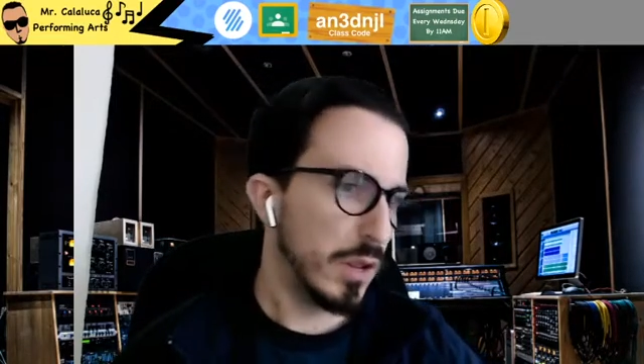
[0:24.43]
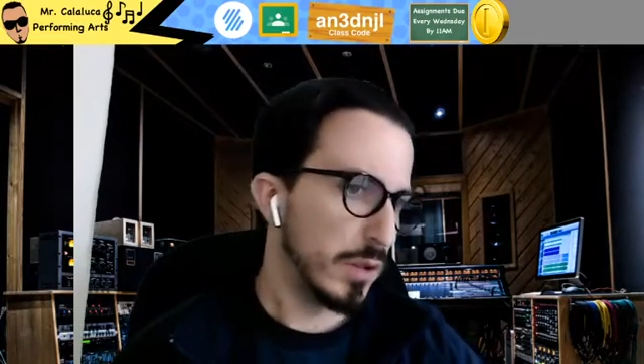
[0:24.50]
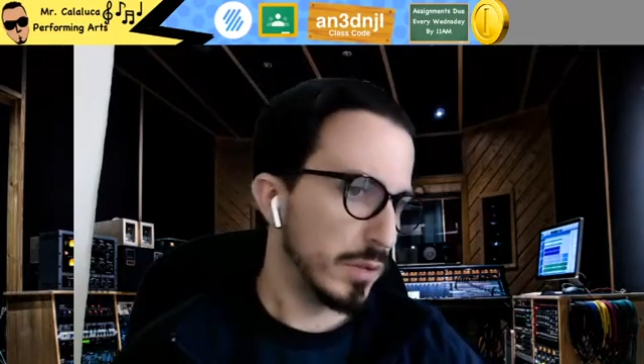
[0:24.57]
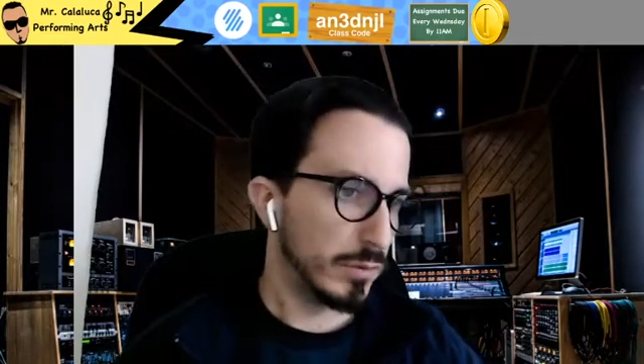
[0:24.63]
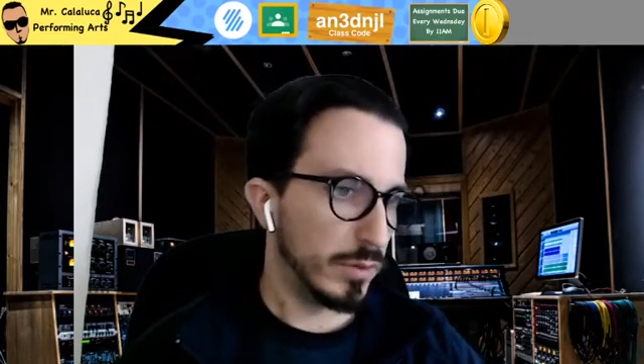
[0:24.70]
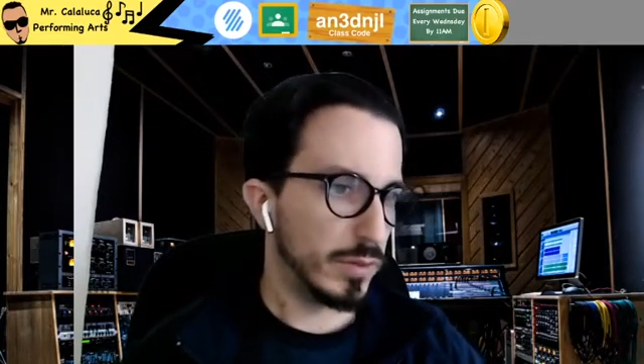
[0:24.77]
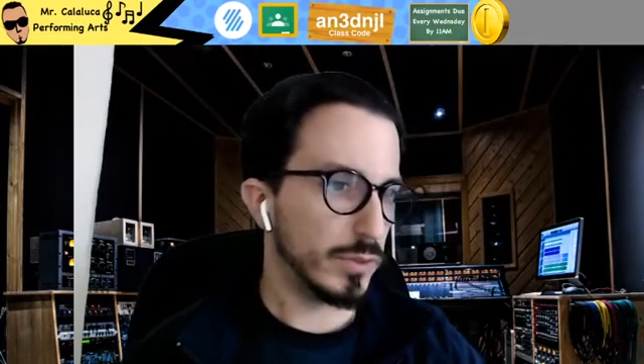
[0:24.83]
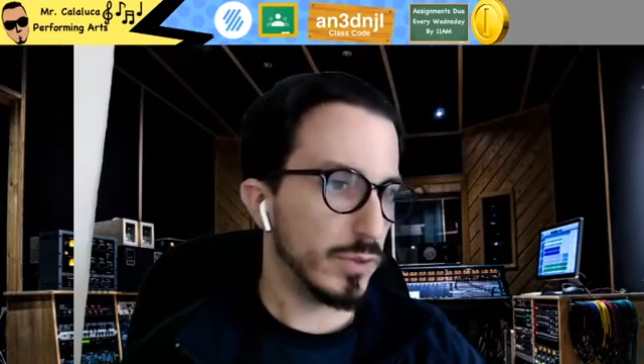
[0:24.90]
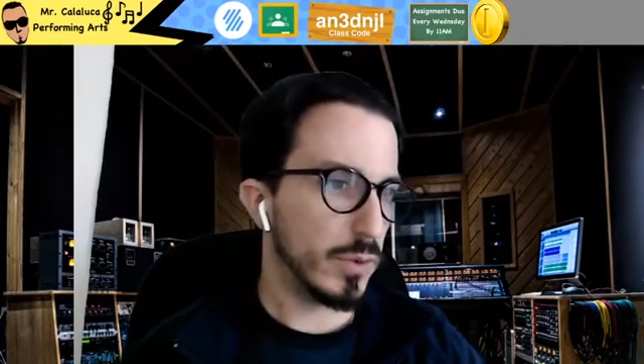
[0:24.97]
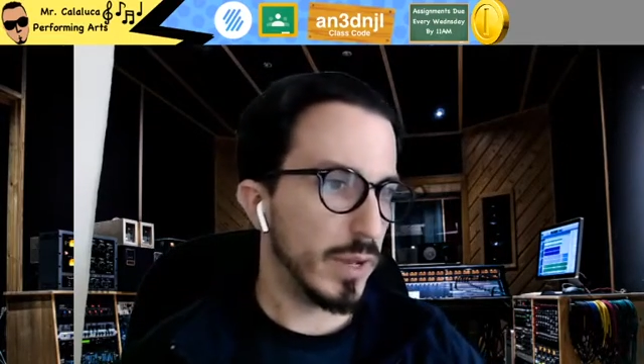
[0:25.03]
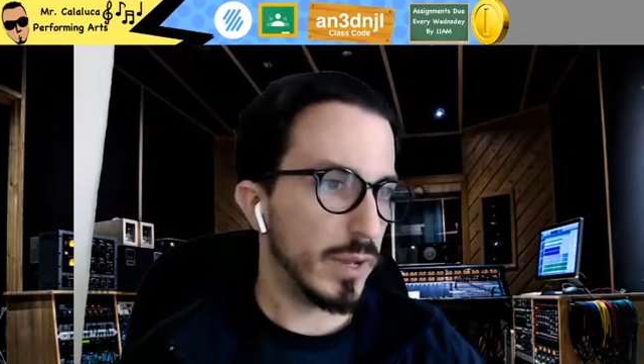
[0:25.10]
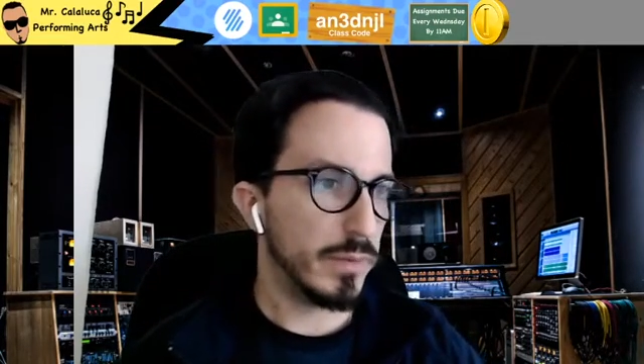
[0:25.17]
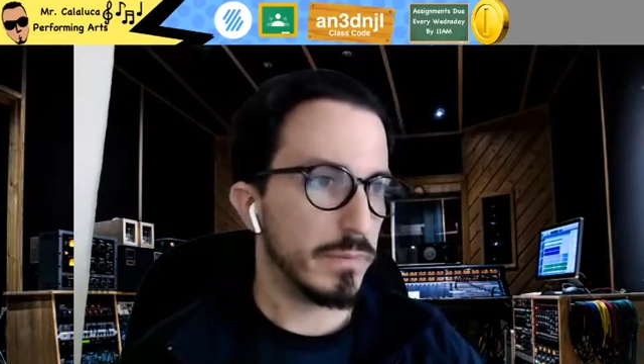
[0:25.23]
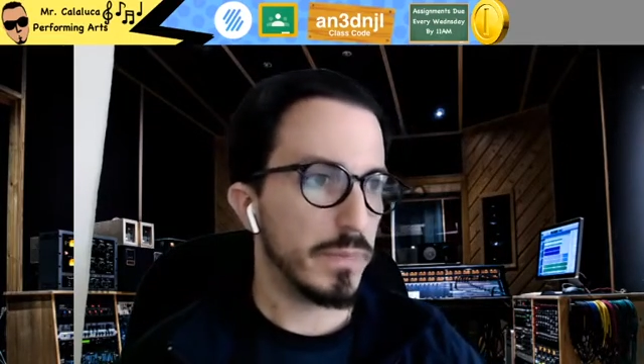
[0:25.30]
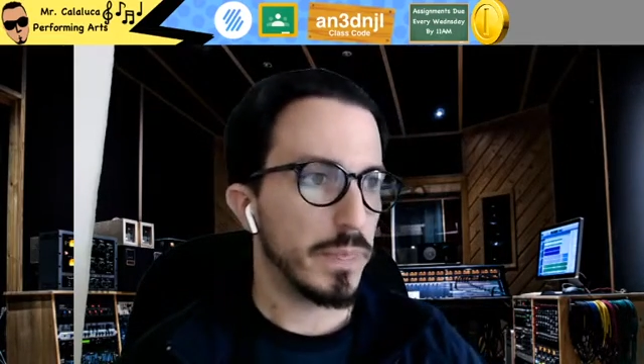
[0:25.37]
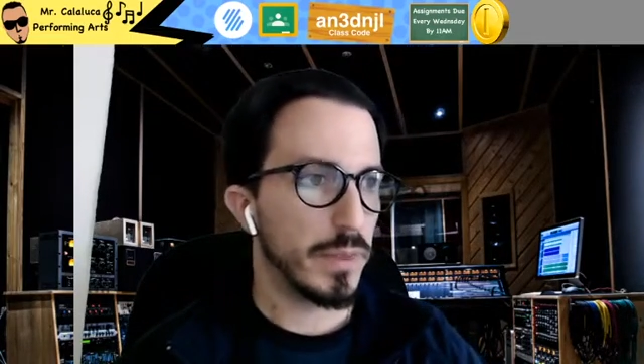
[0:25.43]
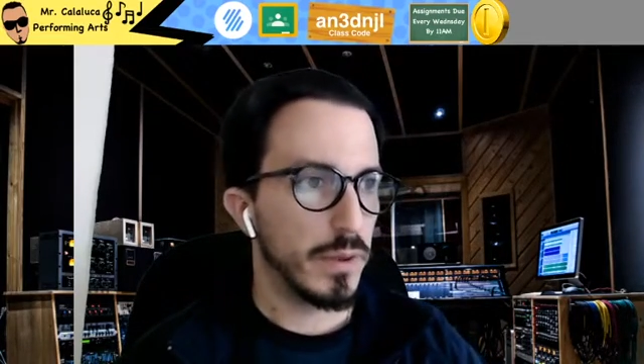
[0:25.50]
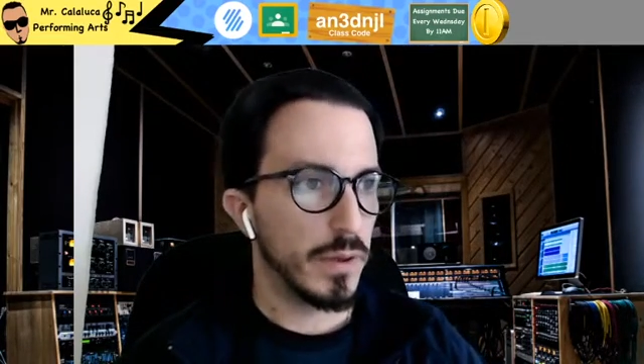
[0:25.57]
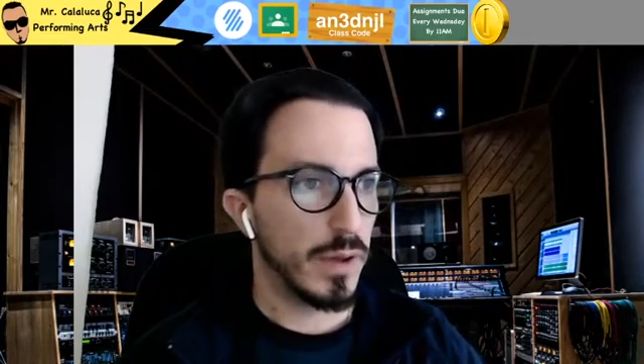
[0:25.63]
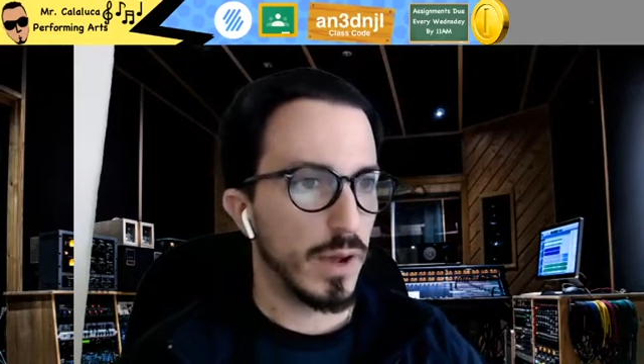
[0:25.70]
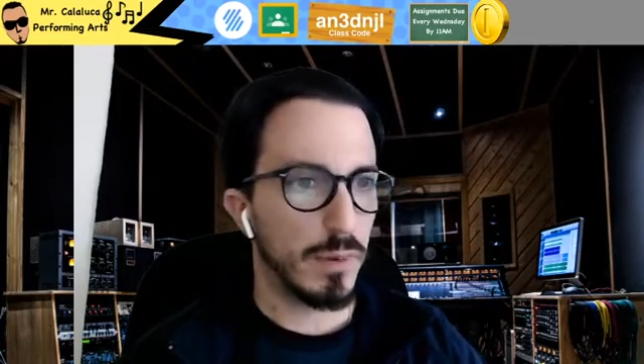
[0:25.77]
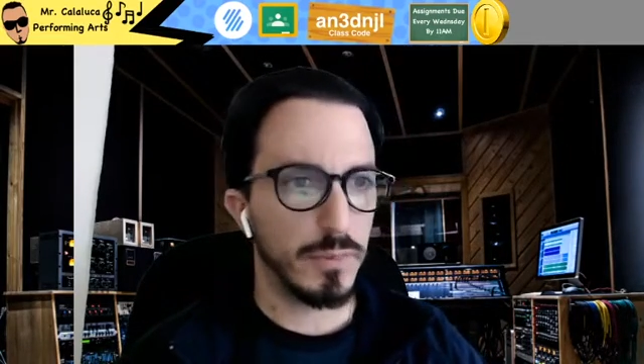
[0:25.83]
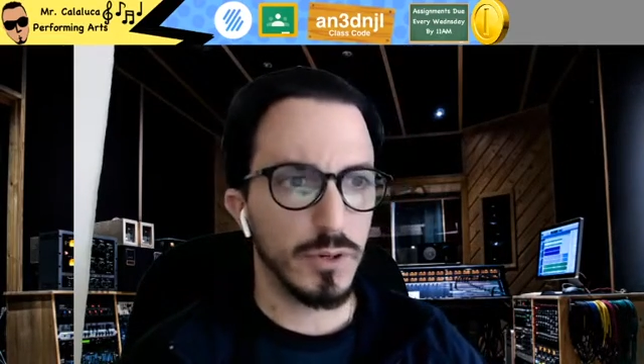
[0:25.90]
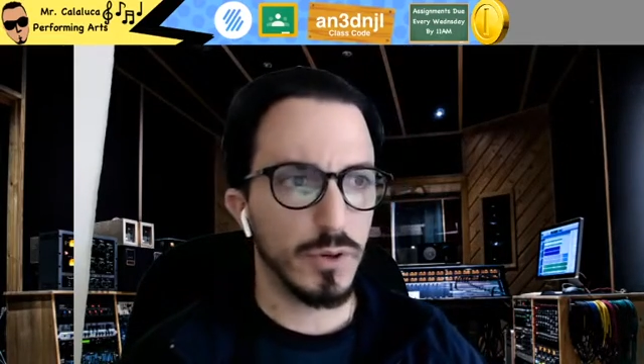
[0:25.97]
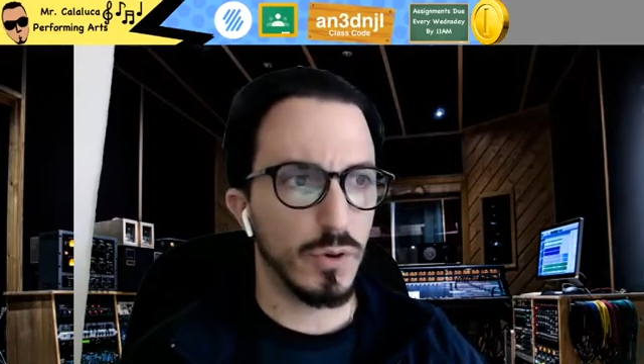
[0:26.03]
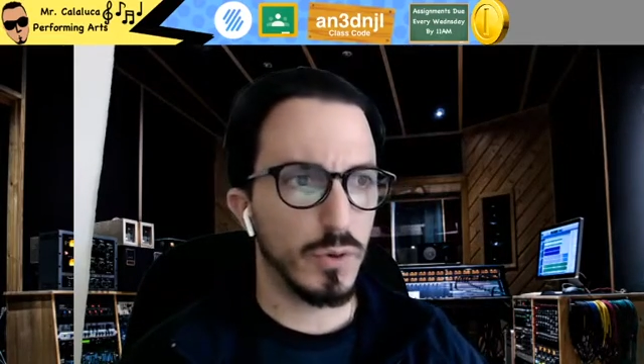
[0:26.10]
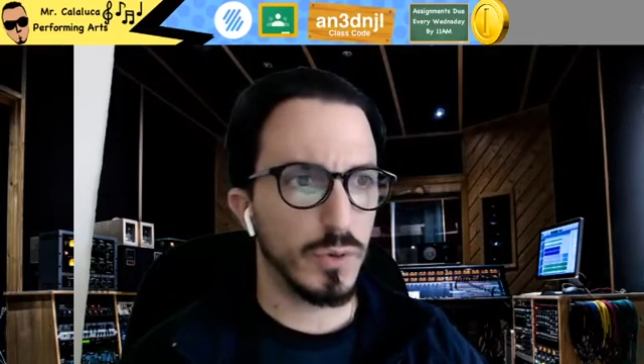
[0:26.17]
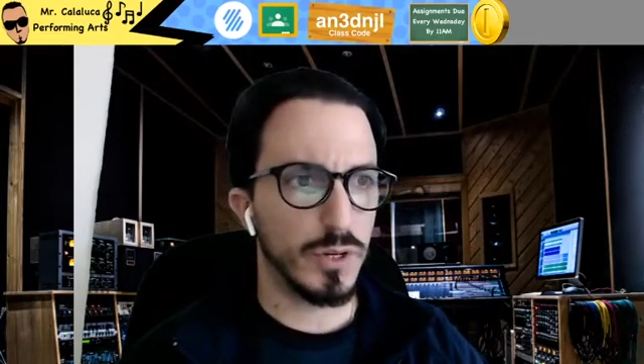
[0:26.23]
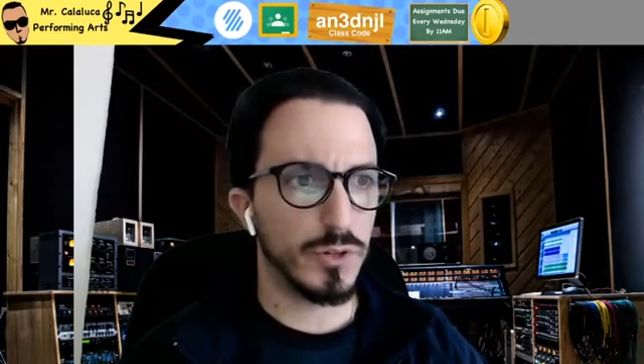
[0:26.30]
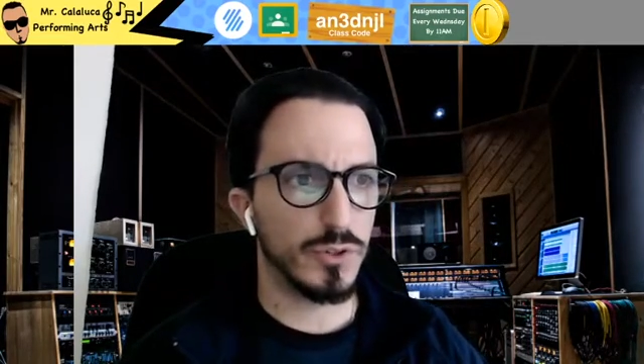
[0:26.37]
let's go ahead. I'm going to
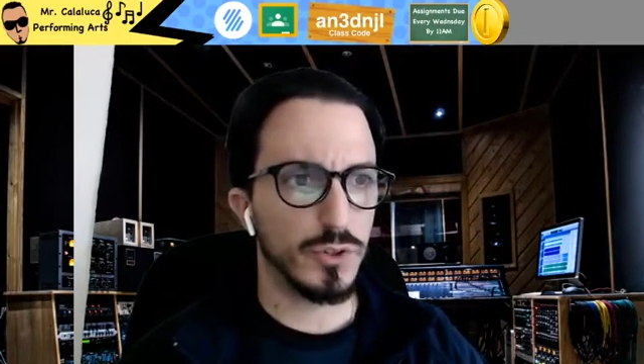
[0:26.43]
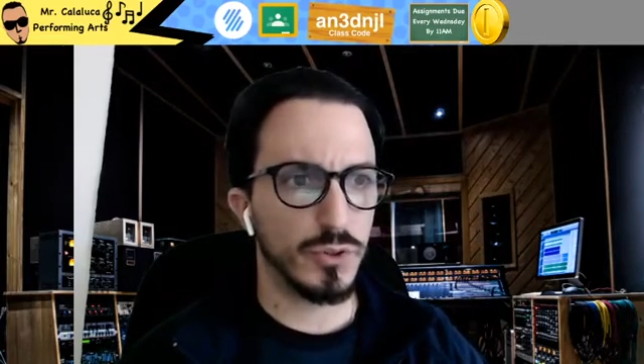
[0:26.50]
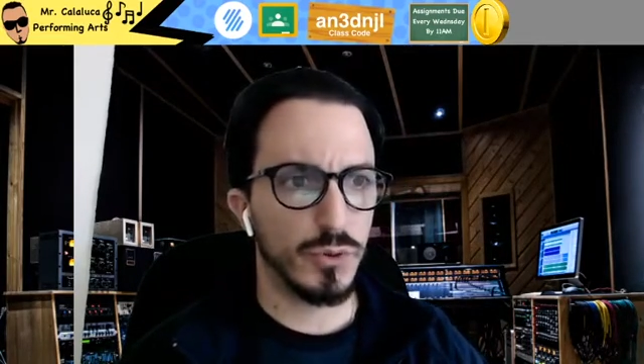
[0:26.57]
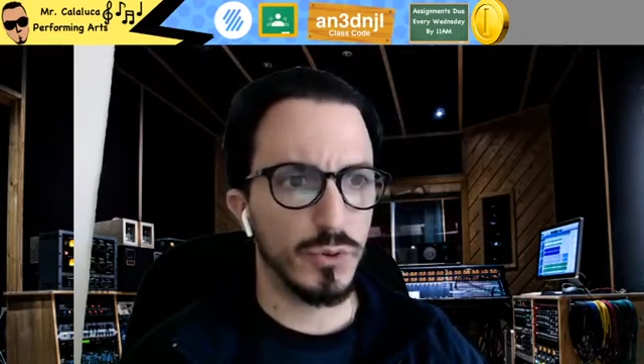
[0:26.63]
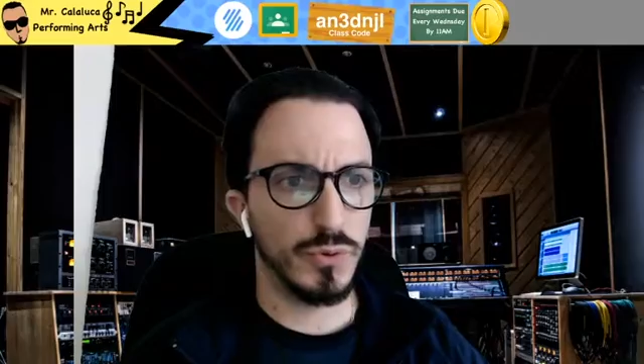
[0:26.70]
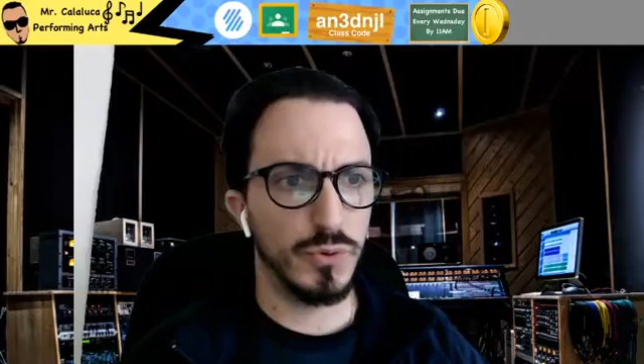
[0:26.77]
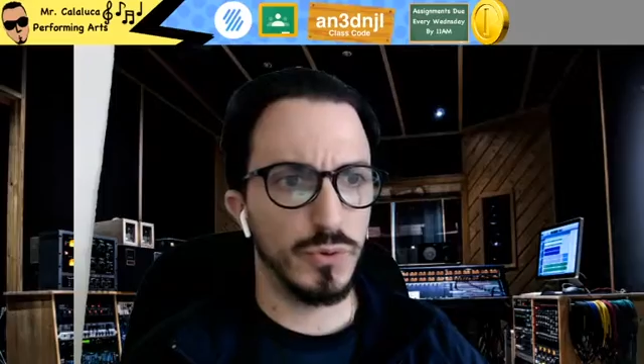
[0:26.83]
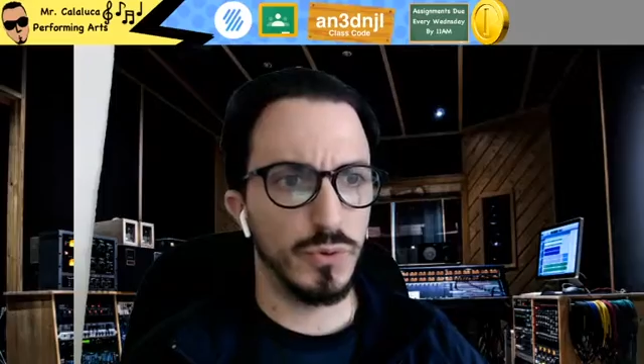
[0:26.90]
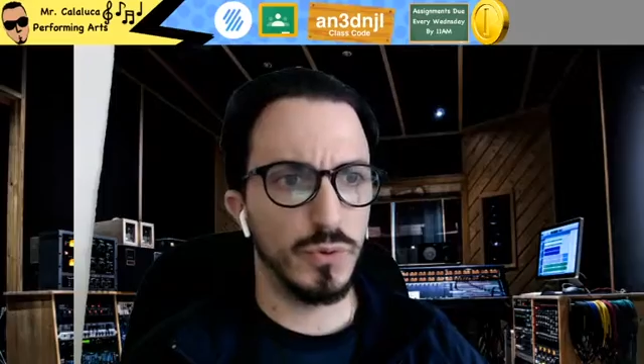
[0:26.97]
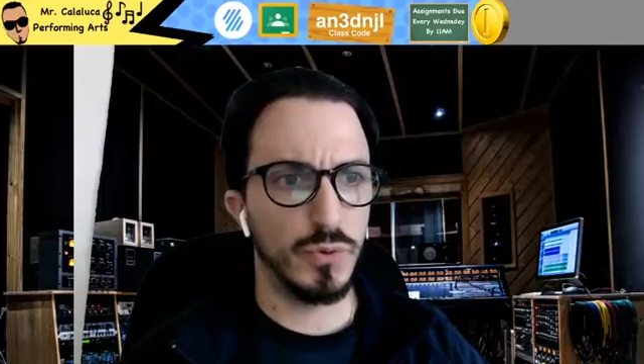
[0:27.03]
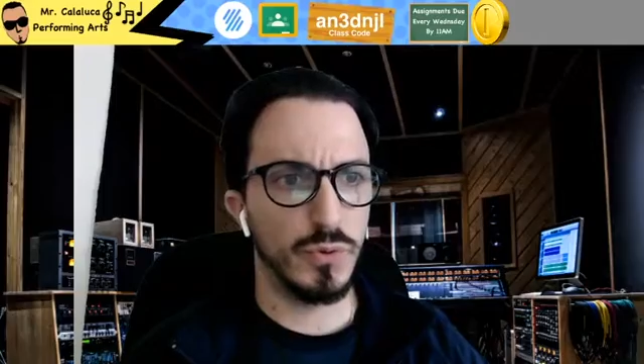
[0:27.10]
go and show you